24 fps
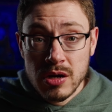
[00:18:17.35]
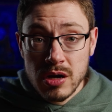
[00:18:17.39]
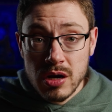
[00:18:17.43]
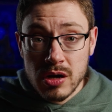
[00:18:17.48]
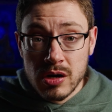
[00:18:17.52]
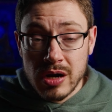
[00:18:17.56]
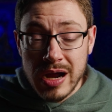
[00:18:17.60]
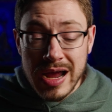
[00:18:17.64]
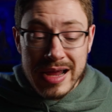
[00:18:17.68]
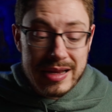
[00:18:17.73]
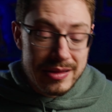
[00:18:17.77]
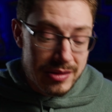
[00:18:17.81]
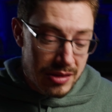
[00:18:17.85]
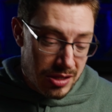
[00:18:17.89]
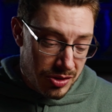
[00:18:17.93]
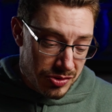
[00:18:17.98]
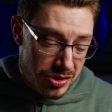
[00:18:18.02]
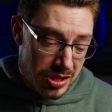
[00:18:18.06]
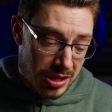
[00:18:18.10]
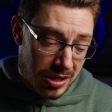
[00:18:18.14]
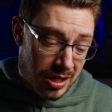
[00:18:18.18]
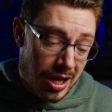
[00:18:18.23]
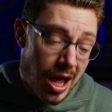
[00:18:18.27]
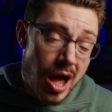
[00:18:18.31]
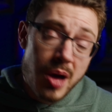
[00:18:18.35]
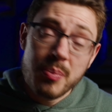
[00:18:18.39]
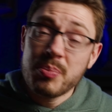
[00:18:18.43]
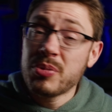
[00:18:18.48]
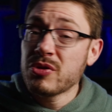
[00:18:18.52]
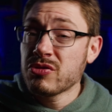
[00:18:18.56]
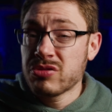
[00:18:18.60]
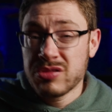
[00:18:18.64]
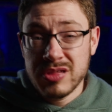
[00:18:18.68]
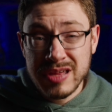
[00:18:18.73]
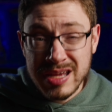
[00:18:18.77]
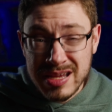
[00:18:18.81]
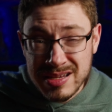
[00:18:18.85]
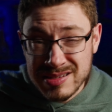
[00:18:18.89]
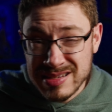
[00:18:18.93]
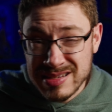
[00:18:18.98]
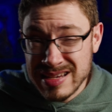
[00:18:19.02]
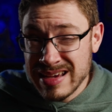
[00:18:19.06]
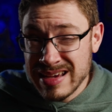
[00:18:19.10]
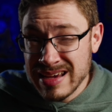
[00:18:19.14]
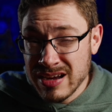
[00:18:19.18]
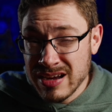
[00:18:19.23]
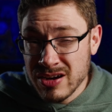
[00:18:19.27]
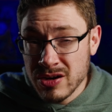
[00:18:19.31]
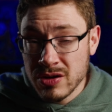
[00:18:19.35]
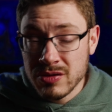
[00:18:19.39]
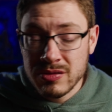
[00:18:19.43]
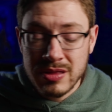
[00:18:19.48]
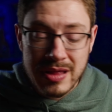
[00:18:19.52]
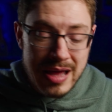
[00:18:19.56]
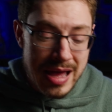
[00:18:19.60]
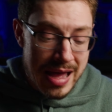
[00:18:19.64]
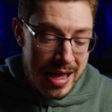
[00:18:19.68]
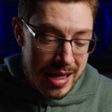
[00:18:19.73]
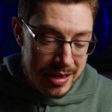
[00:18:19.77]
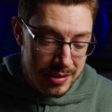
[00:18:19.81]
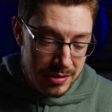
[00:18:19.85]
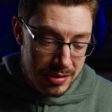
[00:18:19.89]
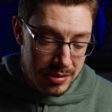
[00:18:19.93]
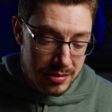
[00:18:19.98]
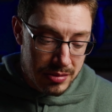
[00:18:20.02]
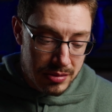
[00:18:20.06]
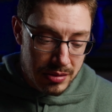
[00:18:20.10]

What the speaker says: All right, there's a couple things here that